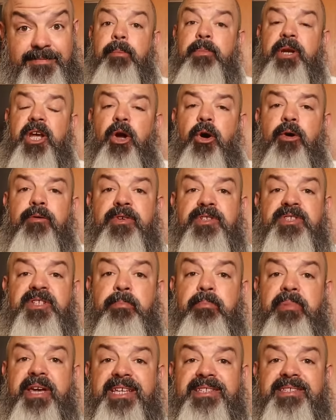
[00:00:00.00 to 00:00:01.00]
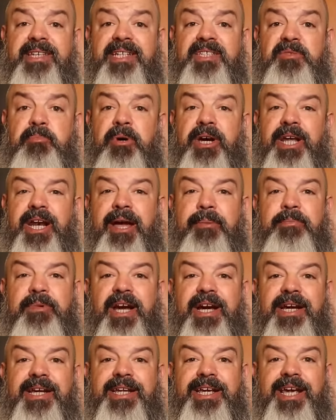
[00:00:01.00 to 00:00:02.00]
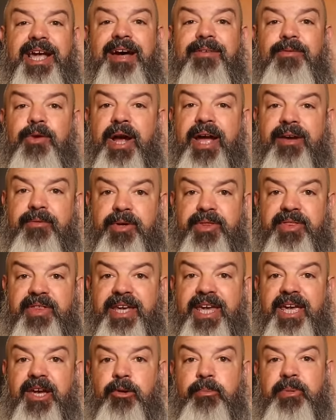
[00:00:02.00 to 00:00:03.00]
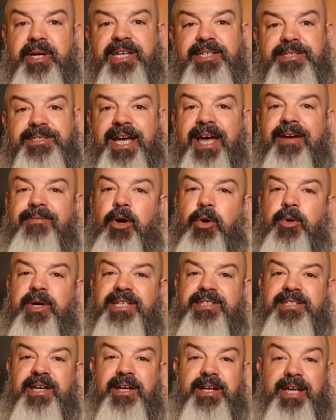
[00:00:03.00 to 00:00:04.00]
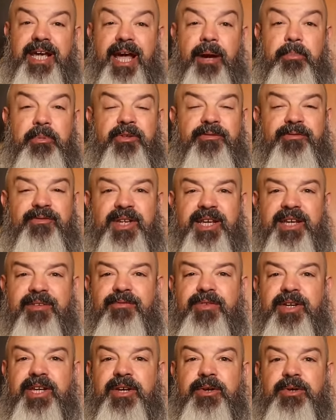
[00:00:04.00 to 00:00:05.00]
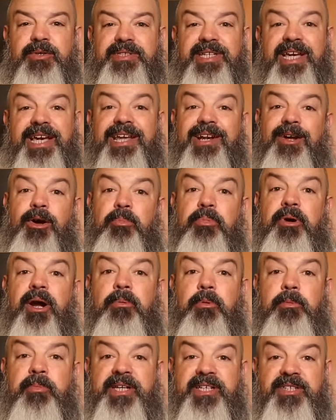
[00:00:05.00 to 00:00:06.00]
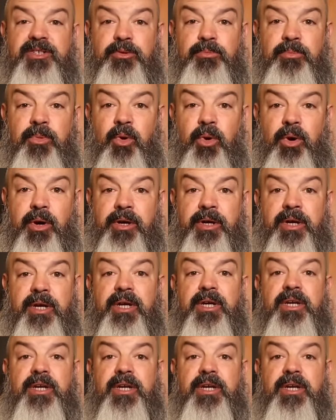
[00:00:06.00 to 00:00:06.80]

I'm gonna go over some basics, but I'm not gonna cover everything here because I've already done a couple of feeding videos and I'll probably do more.